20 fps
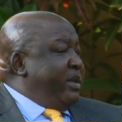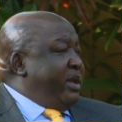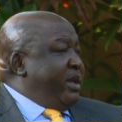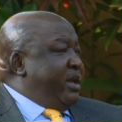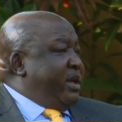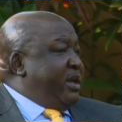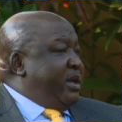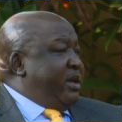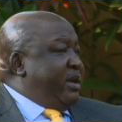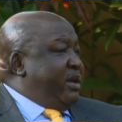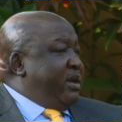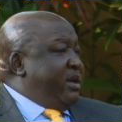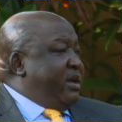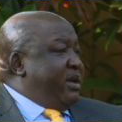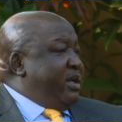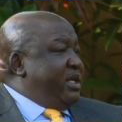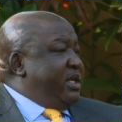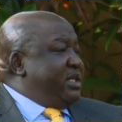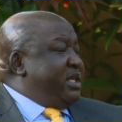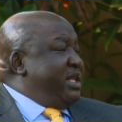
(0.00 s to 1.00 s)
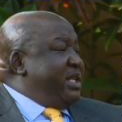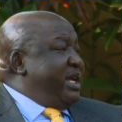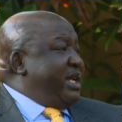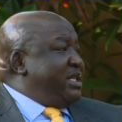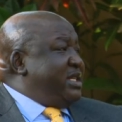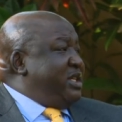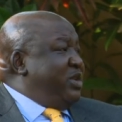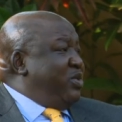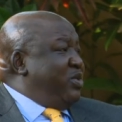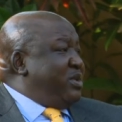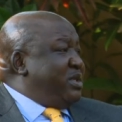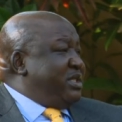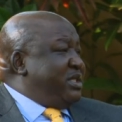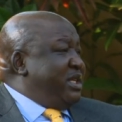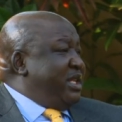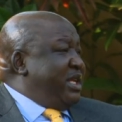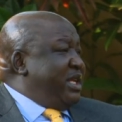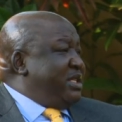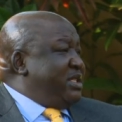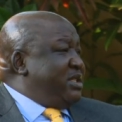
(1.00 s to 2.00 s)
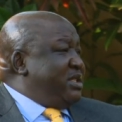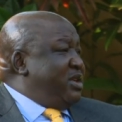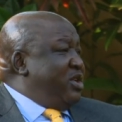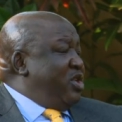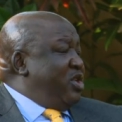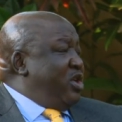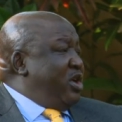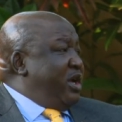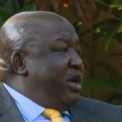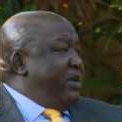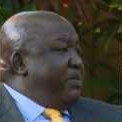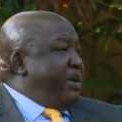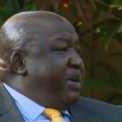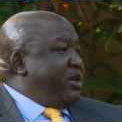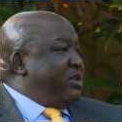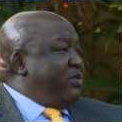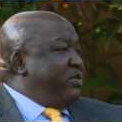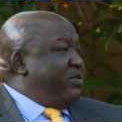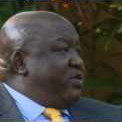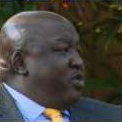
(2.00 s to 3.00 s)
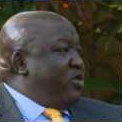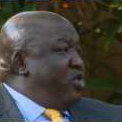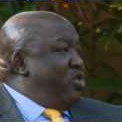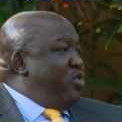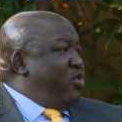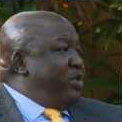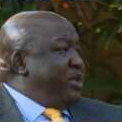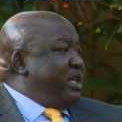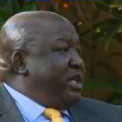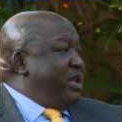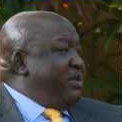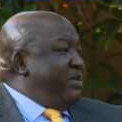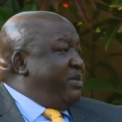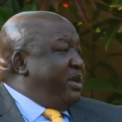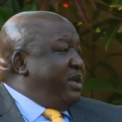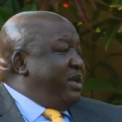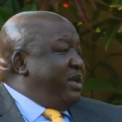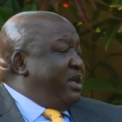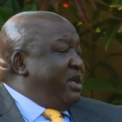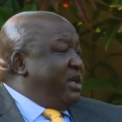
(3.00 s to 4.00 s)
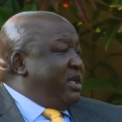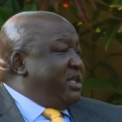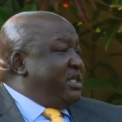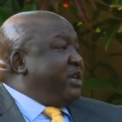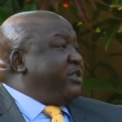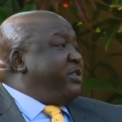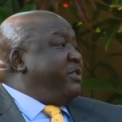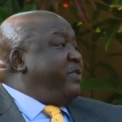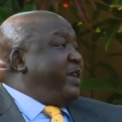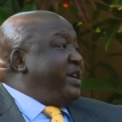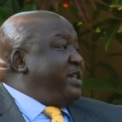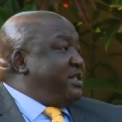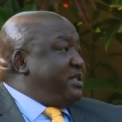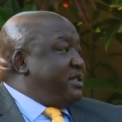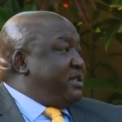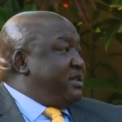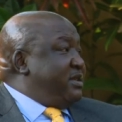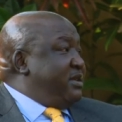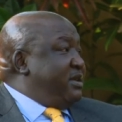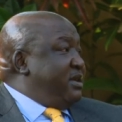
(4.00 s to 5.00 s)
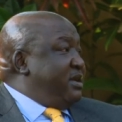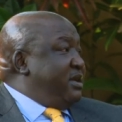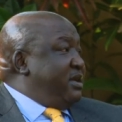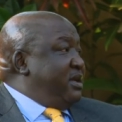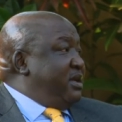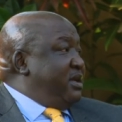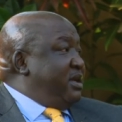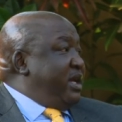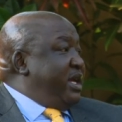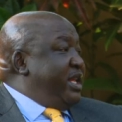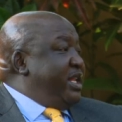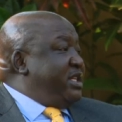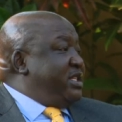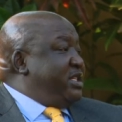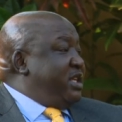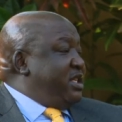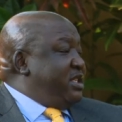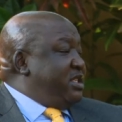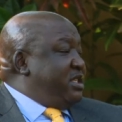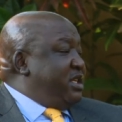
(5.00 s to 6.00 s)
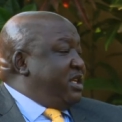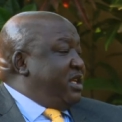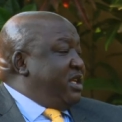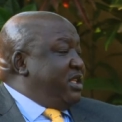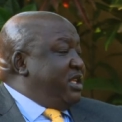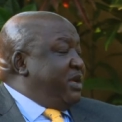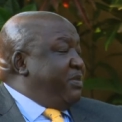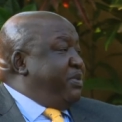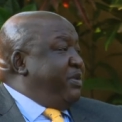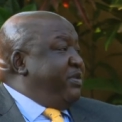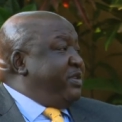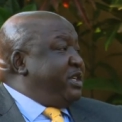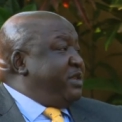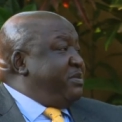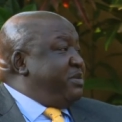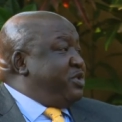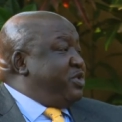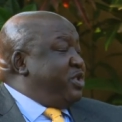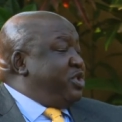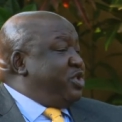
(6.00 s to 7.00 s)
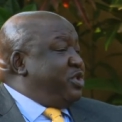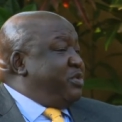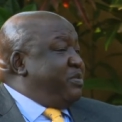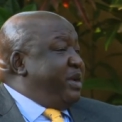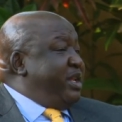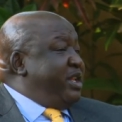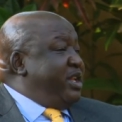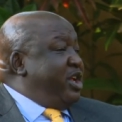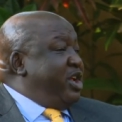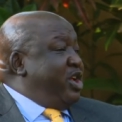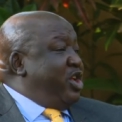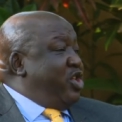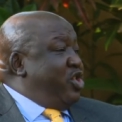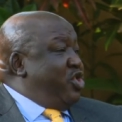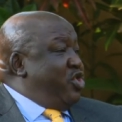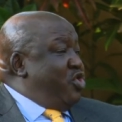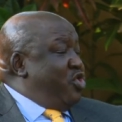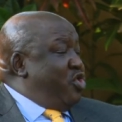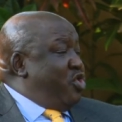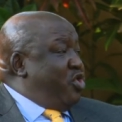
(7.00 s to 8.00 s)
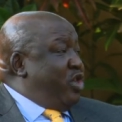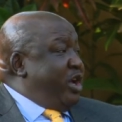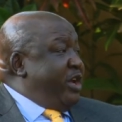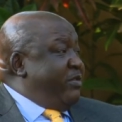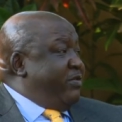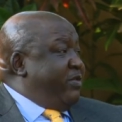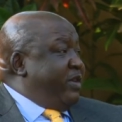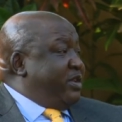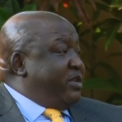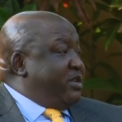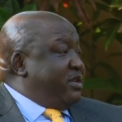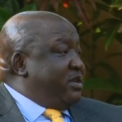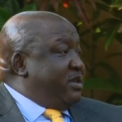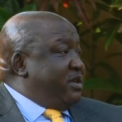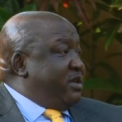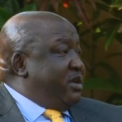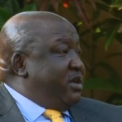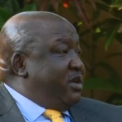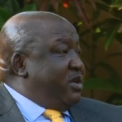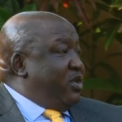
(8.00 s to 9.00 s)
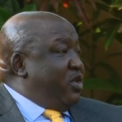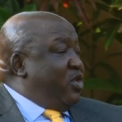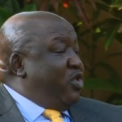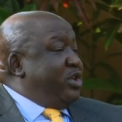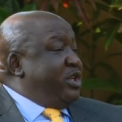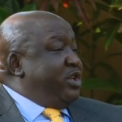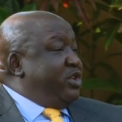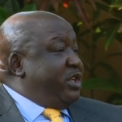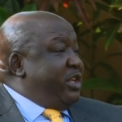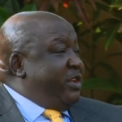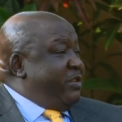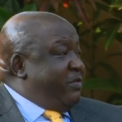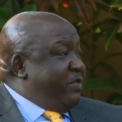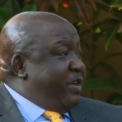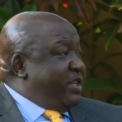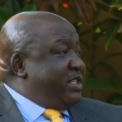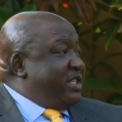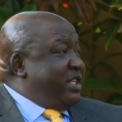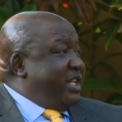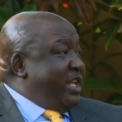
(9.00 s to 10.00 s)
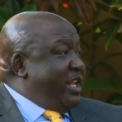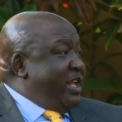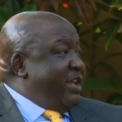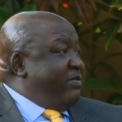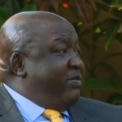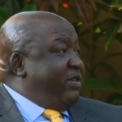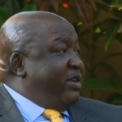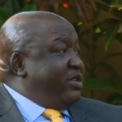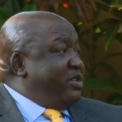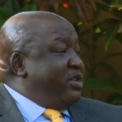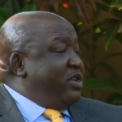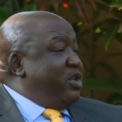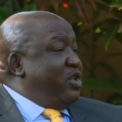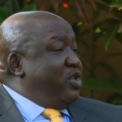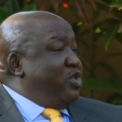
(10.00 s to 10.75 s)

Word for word: Uh, Eastern D R C was seen as a part of Congo which can be sacrificed. Mm. And as such, the previous administration made no effort or did not invest in any effort